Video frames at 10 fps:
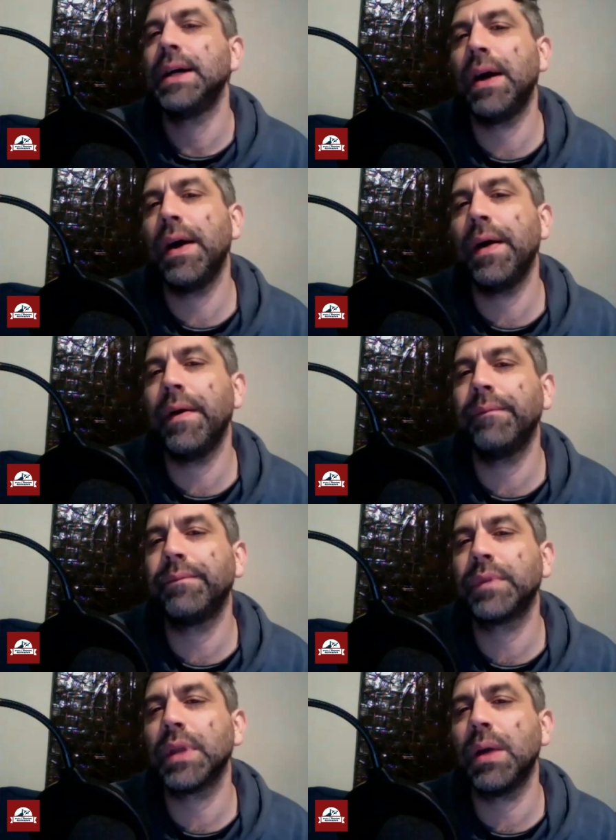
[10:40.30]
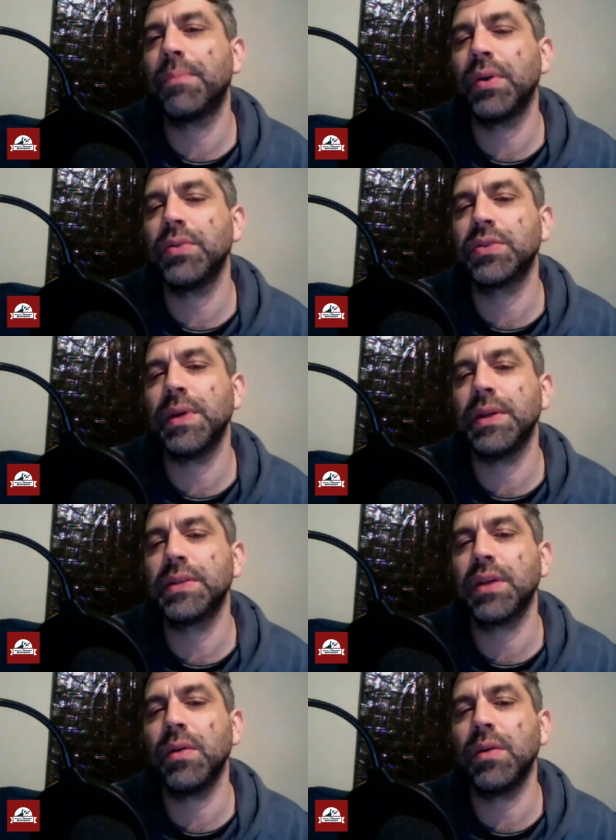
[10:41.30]
um, approach to it.
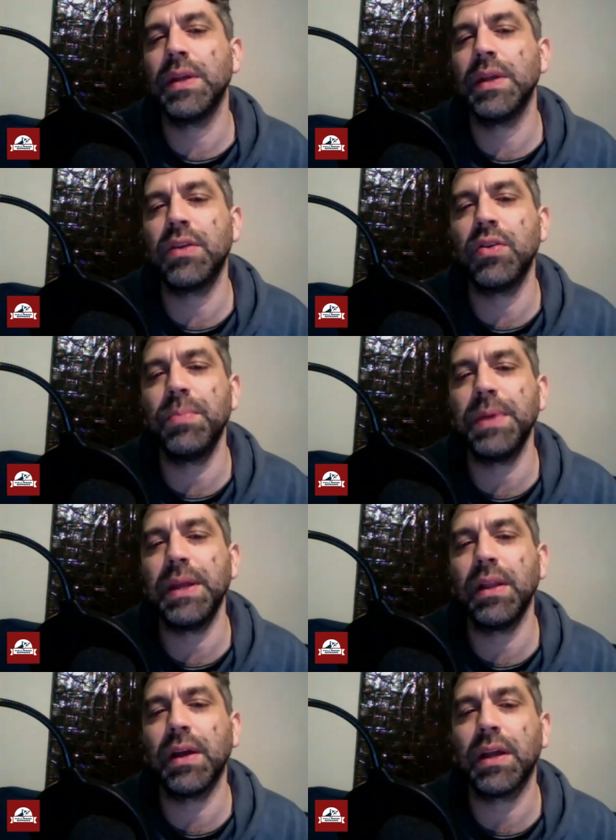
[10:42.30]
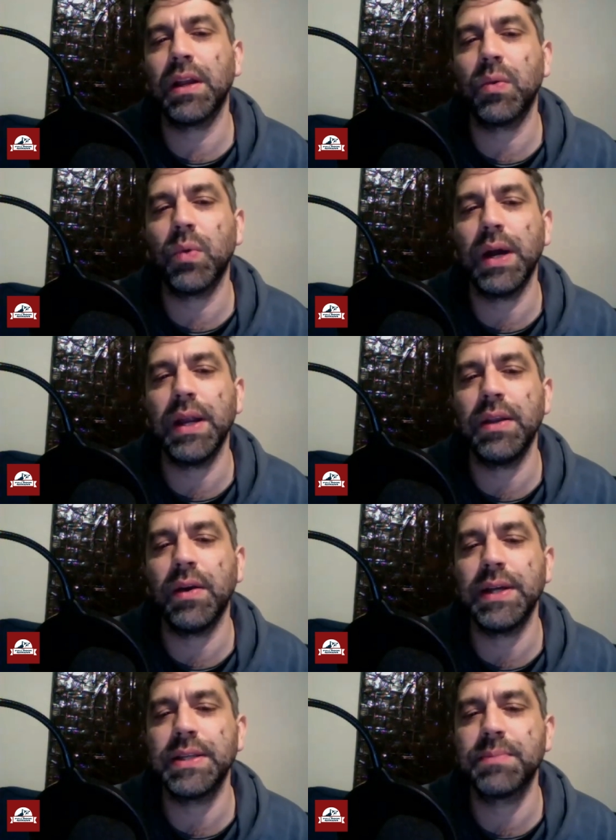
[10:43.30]
So it could be like a quite a
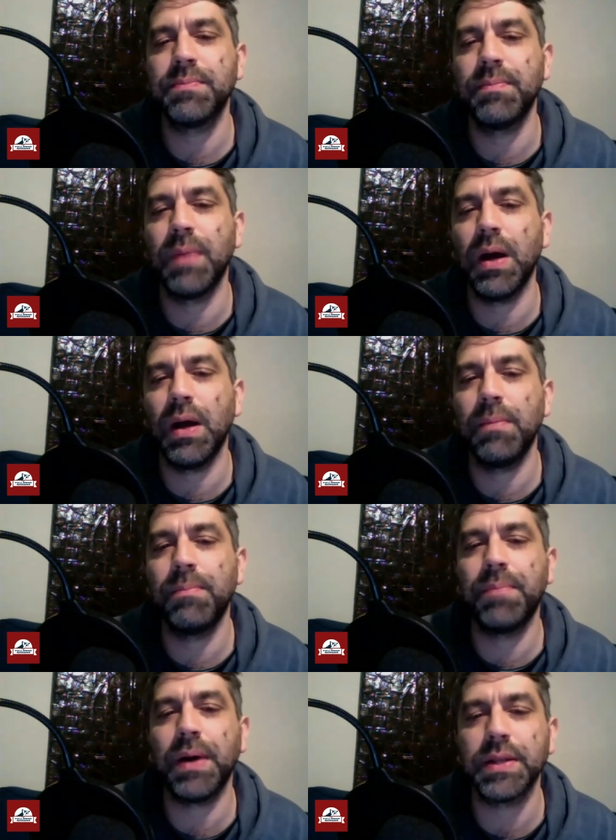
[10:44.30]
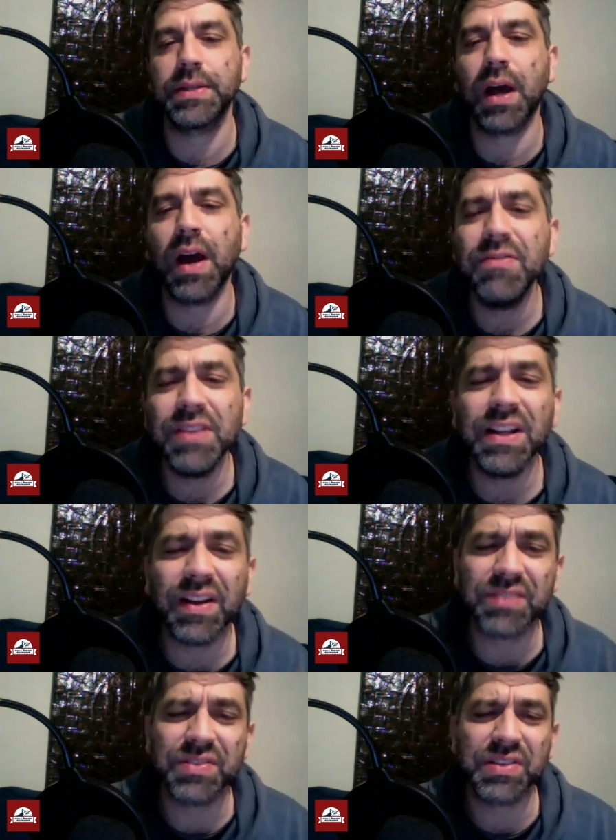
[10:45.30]
nice uh, buzz. I really
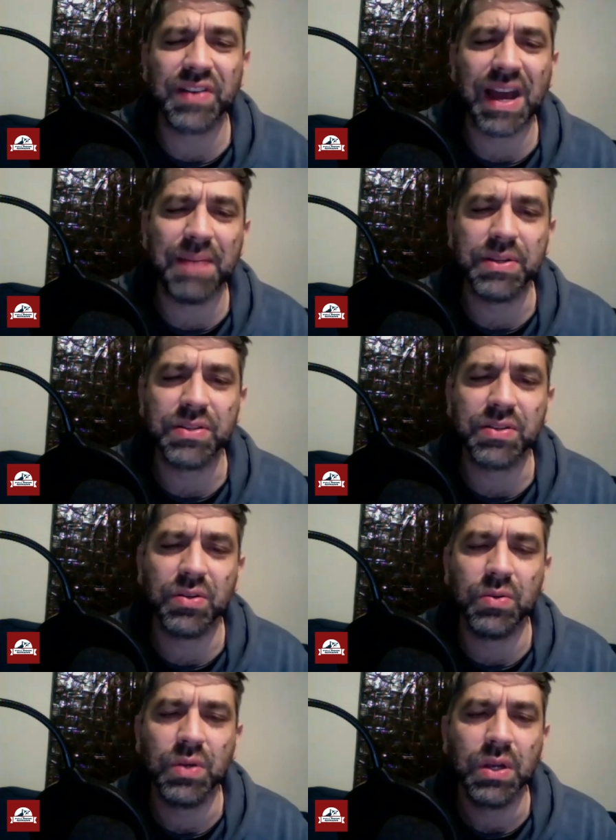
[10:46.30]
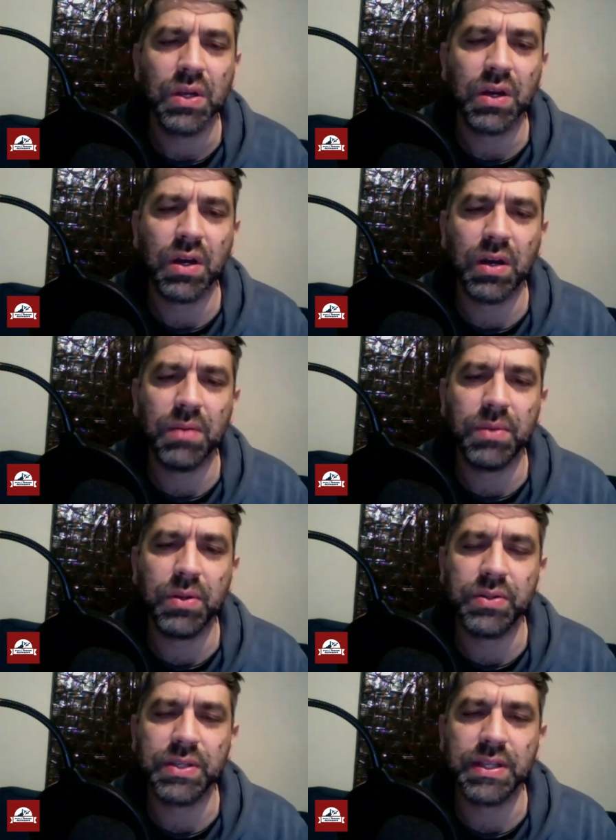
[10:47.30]
like Christopher Abbott too, um,
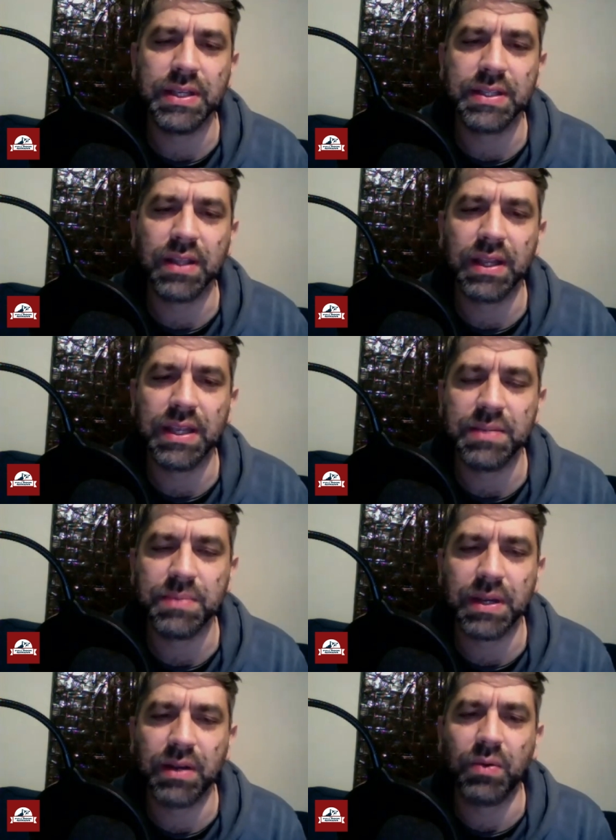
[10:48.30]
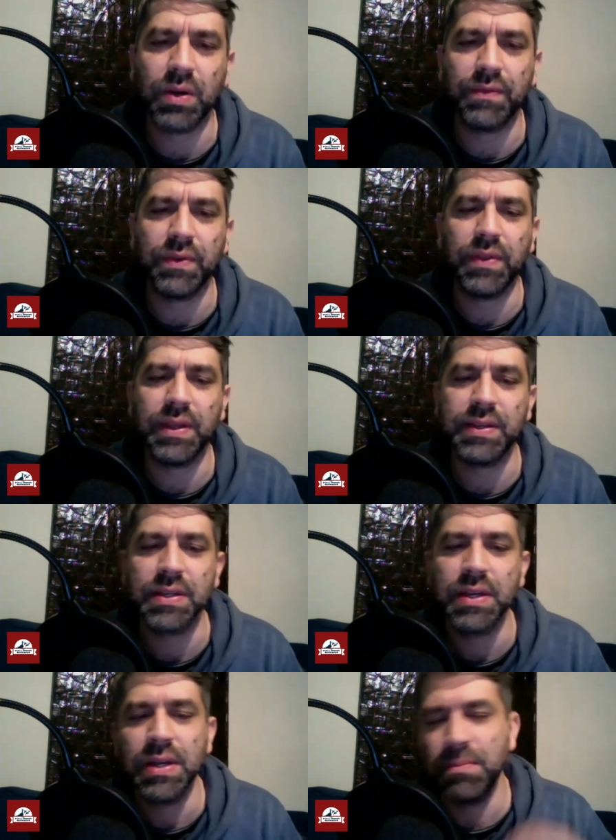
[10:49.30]
who's in this. Like he's been in quite a few things.
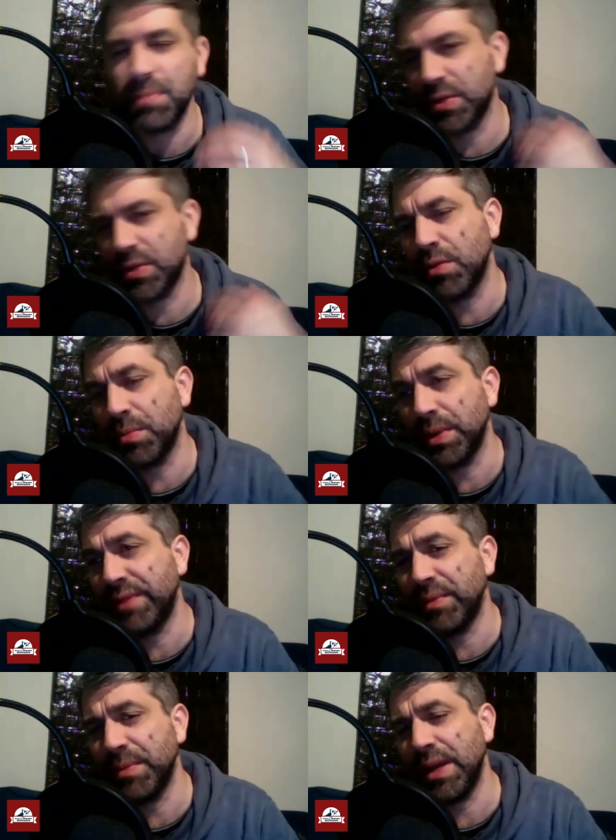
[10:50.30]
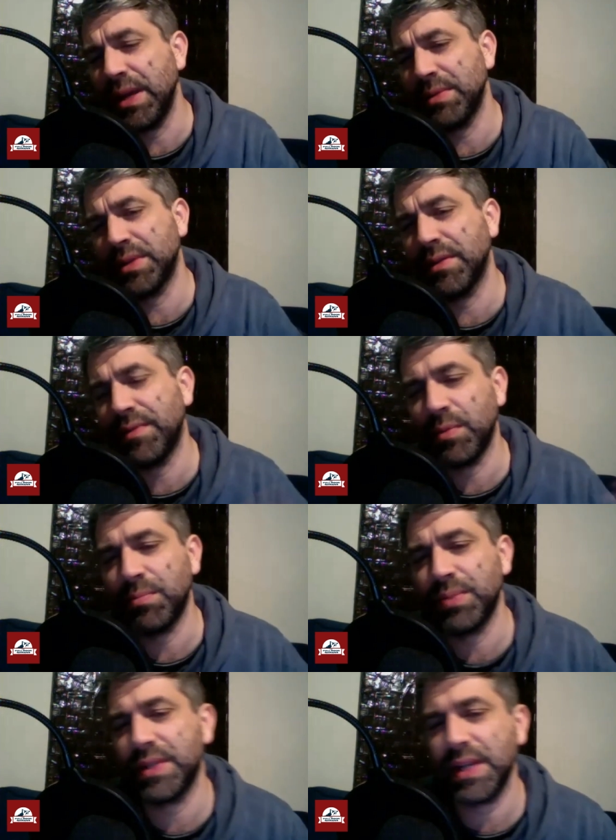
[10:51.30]
Most notably for me, he was in the film
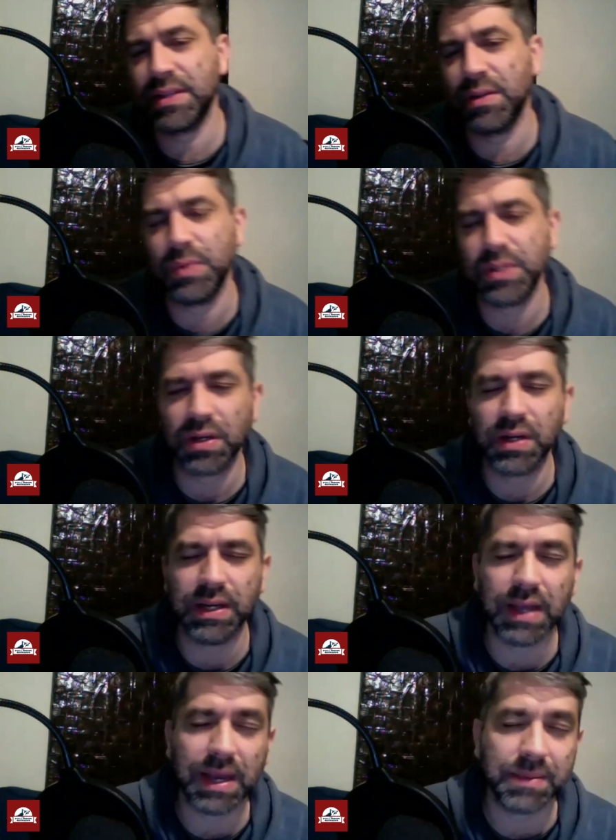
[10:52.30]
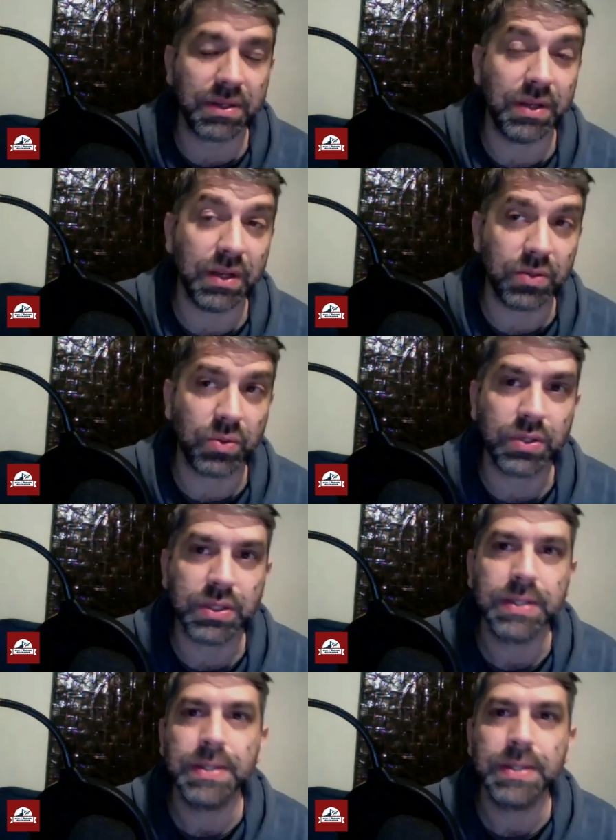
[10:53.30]
Possessor, which I absolutely adored.